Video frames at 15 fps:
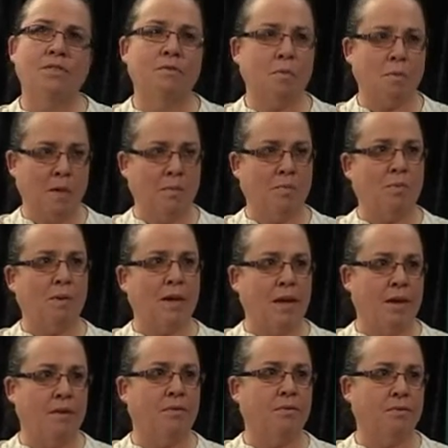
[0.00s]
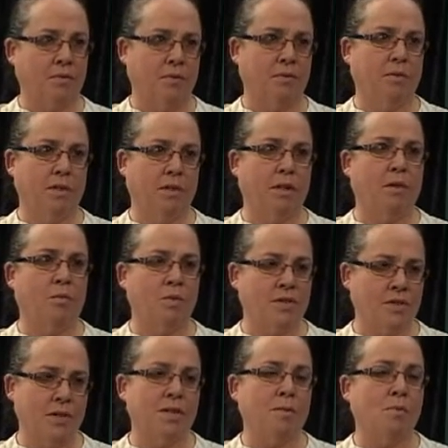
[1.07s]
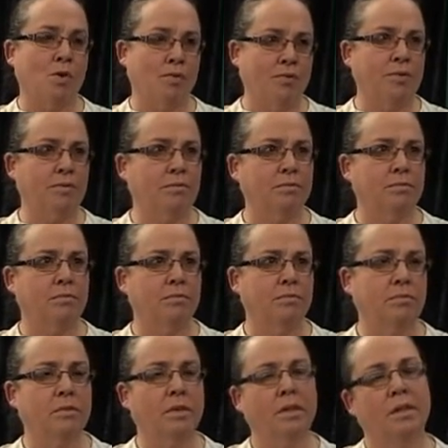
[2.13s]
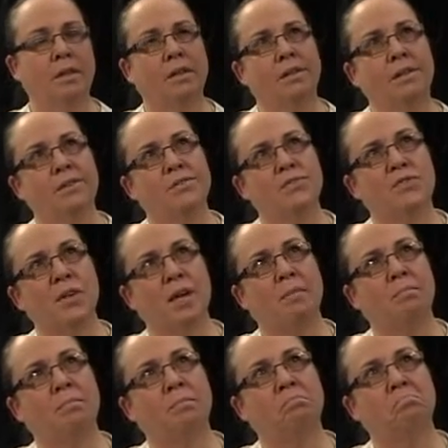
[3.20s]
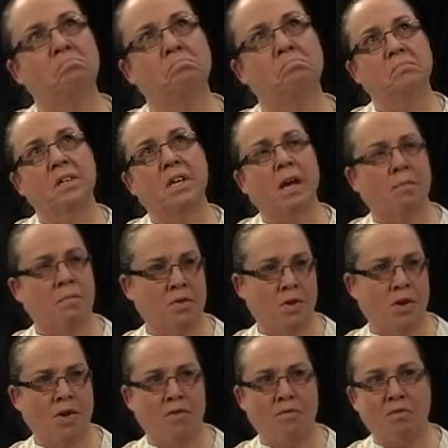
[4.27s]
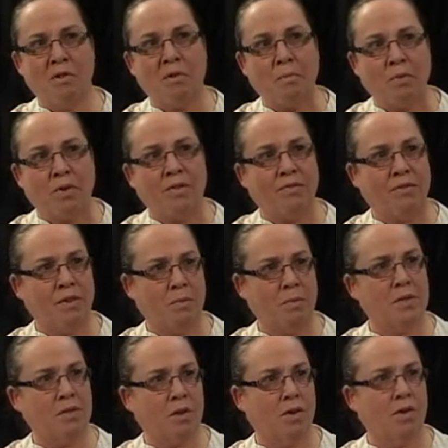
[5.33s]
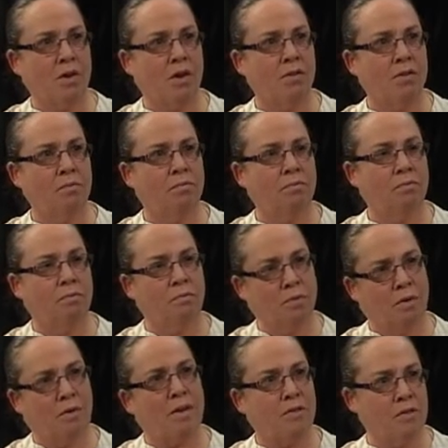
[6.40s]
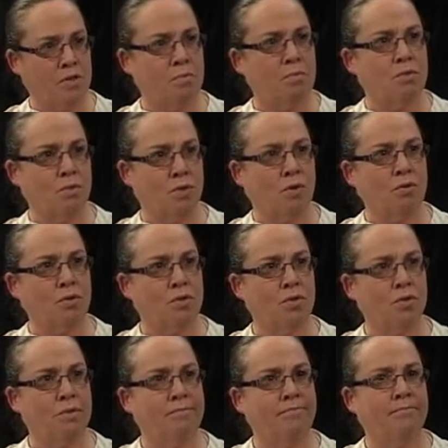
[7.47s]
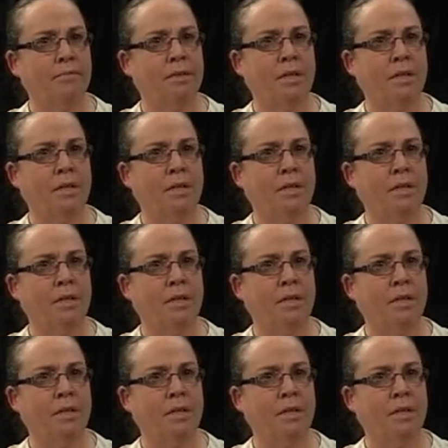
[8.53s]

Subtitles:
of the people we have, we see them often. Some come and go very briefly and we don't know them, where others are more long-term.